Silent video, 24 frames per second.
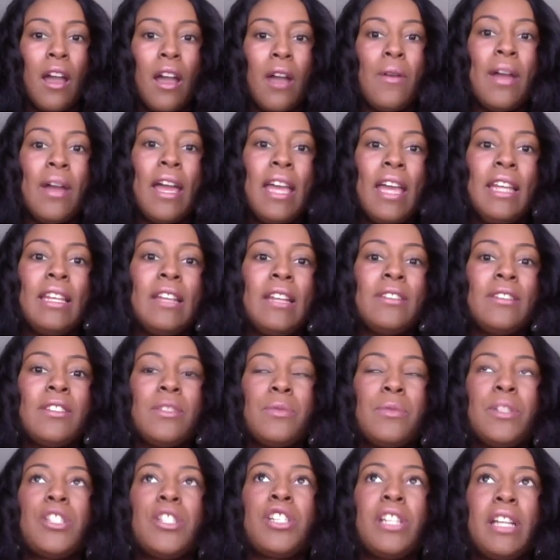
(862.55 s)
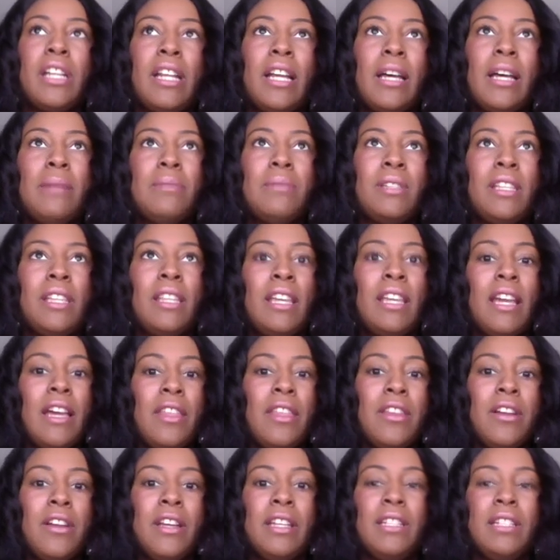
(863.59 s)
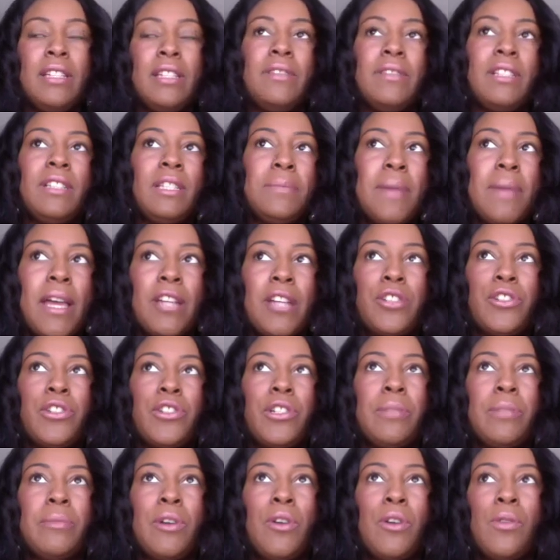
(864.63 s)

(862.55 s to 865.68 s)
All right, now switching it up to the other end of the spectrum,